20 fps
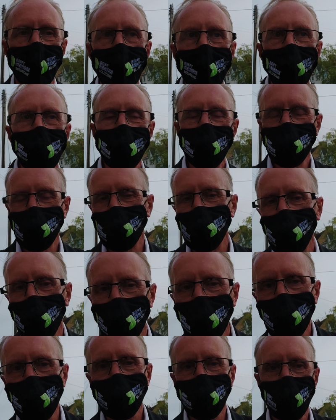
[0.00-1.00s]
paste it
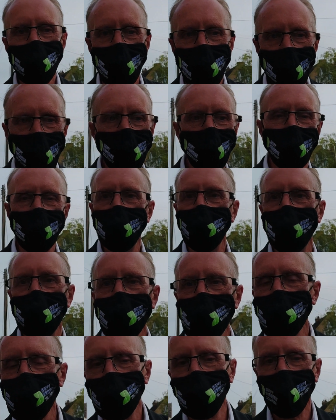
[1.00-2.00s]
into a front
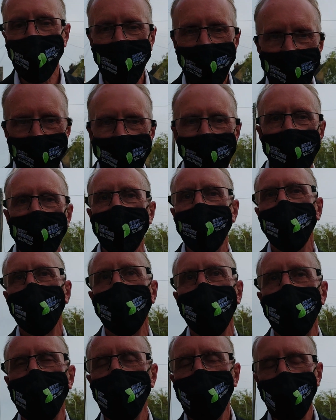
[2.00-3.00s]
page and
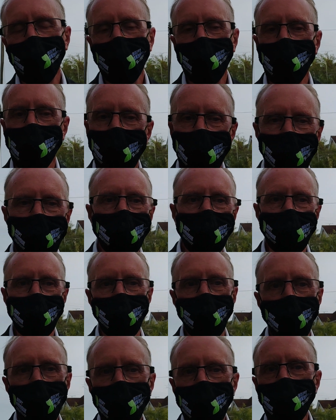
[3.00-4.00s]
it will flow through to
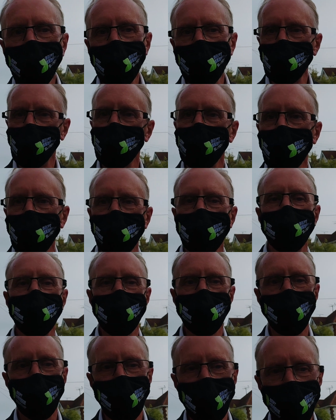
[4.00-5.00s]
all of the
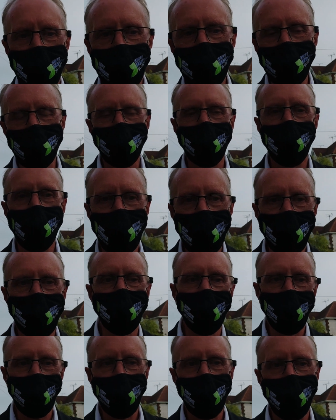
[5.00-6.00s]
documents that we need to
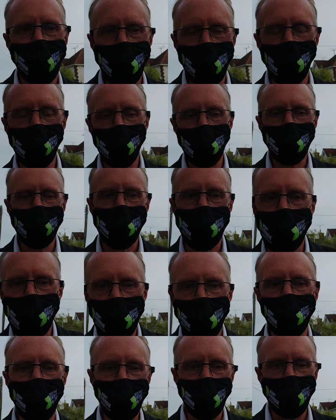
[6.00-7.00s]
write the reports,
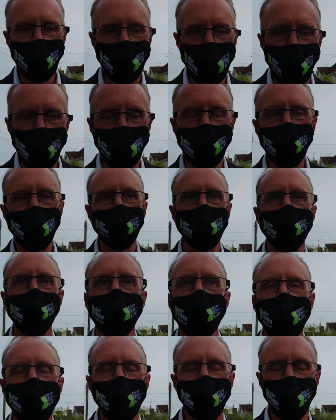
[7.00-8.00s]
that we need to create
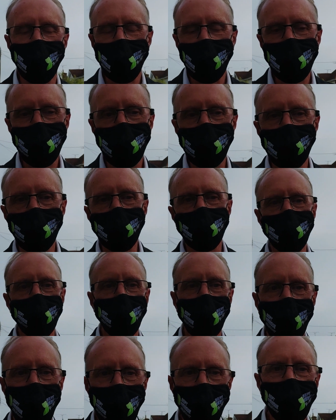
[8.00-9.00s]
the financial
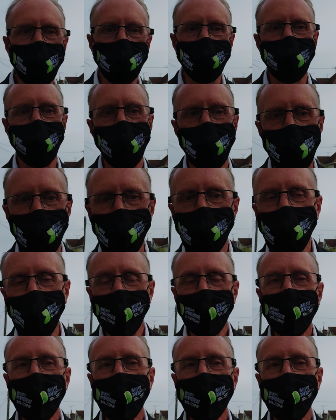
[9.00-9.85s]
information from,